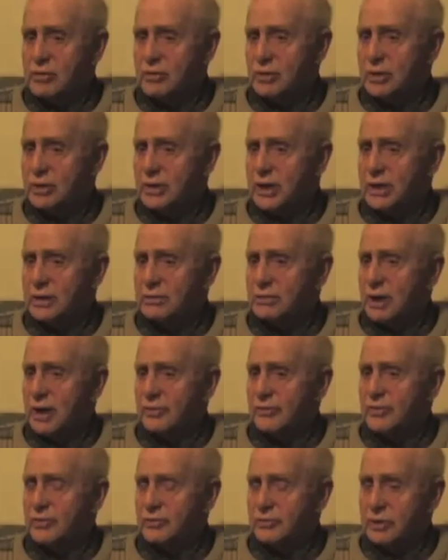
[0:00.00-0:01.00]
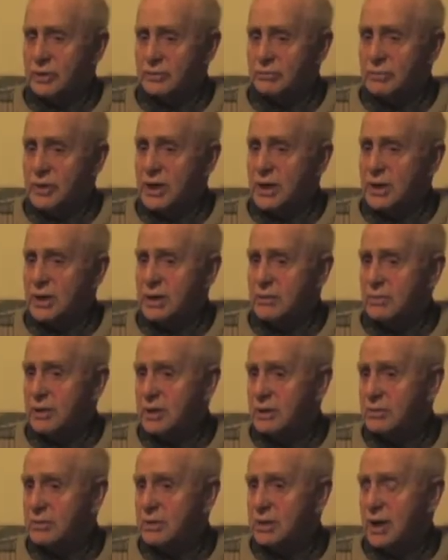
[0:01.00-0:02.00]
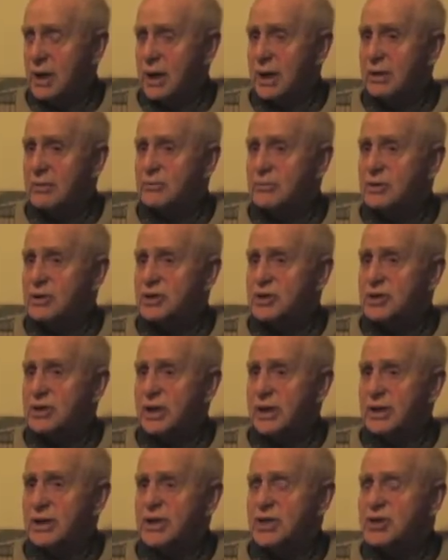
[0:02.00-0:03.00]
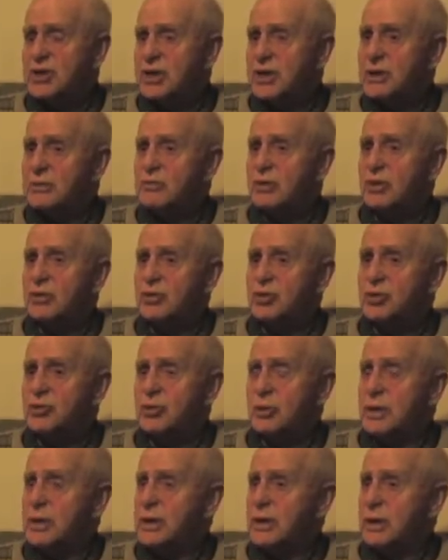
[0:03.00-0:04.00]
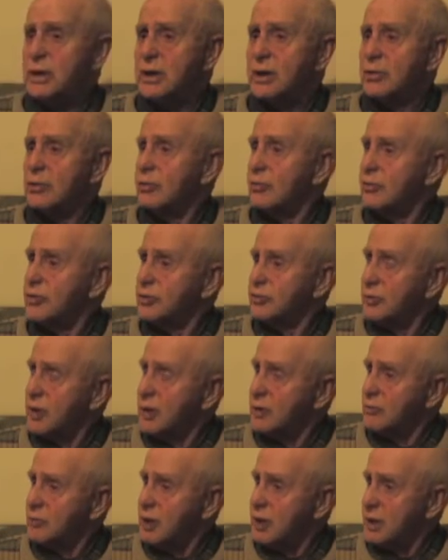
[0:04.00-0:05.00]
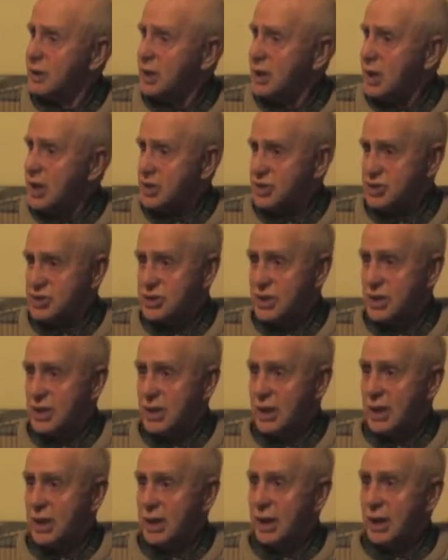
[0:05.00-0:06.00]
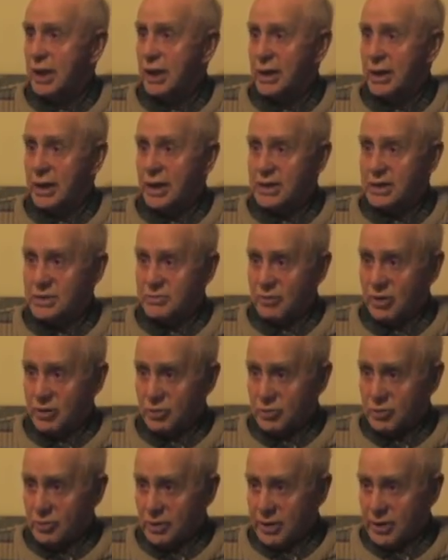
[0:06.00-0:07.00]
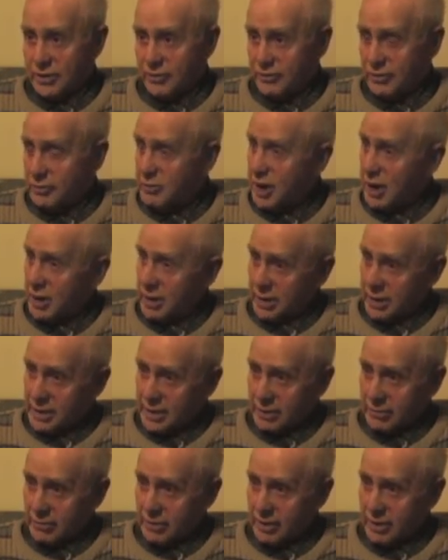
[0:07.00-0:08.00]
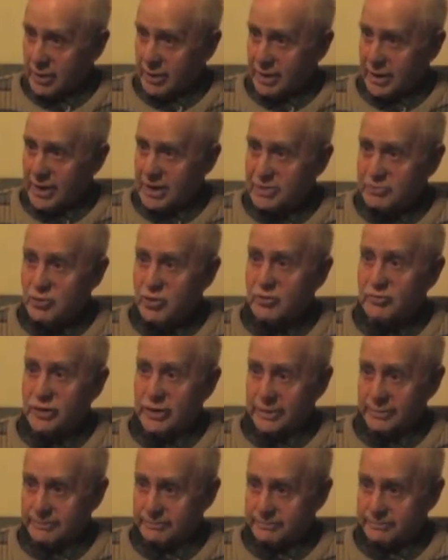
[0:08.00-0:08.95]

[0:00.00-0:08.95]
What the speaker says: on that craft that would make about, I would say, they said about 20, a little over 21 knots. And that's about 23 miles an hour. And that's moving.